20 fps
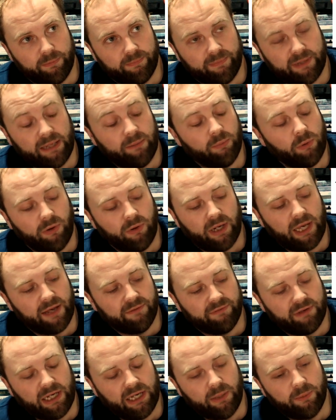They won't have
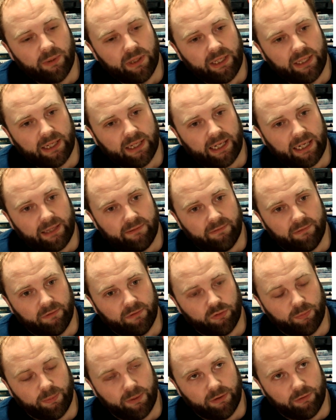anywhere near that level of
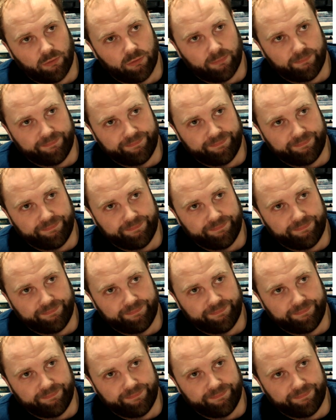experience.